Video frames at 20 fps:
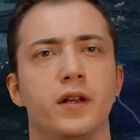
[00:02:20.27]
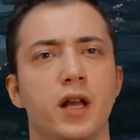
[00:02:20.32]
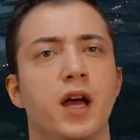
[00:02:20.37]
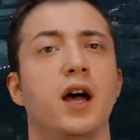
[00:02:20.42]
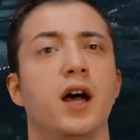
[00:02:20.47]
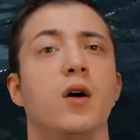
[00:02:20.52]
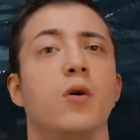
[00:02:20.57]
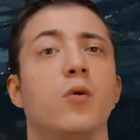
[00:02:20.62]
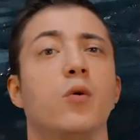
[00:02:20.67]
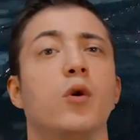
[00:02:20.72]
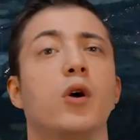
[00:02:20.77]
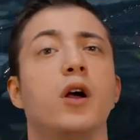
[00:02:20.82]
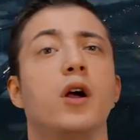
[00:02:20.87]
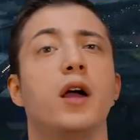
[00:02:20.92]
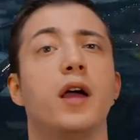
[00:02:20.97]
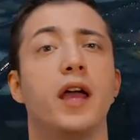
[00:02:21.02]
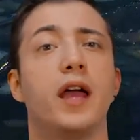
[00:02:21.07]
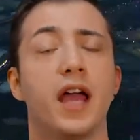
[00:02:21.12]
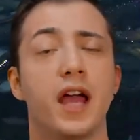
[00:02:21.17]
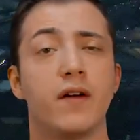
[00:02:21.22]
Now,
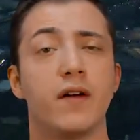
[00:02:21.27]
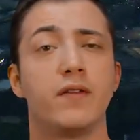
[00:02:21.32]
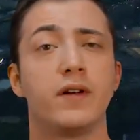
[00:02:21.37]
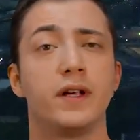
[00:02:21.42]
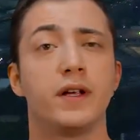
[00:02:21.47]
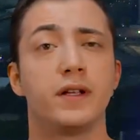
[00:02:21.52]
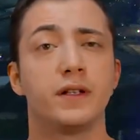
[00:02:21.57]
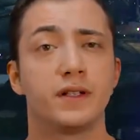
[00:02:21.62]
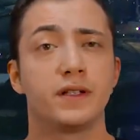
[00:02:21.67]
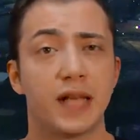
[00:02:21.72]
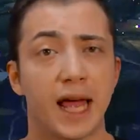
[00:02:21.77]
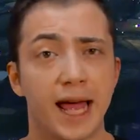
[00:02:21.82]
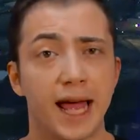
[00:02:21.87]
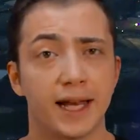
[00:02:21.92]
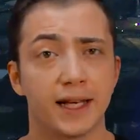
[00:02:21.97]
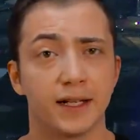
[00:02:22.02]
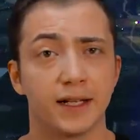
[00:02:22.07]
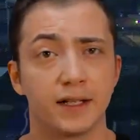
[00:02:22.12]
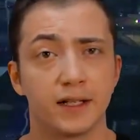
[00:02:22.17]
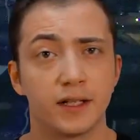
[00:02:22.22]
every
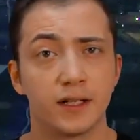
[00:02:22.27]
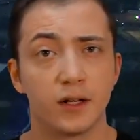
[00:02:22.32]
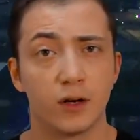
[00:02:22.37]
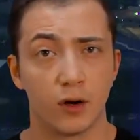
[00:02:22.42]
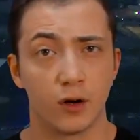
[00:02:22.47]
10th